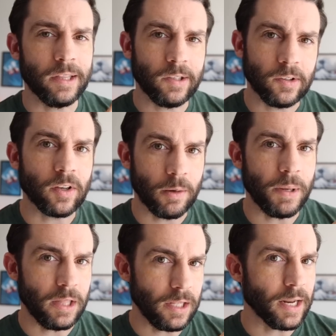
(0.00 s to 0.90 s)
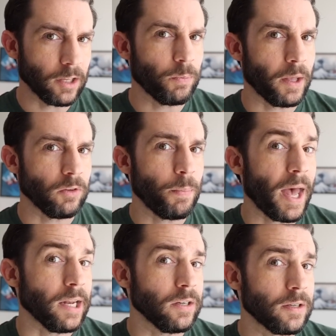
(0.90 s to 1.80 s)
this is going to be the next best
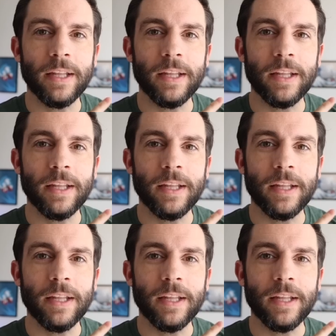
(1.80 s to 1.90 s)
bet.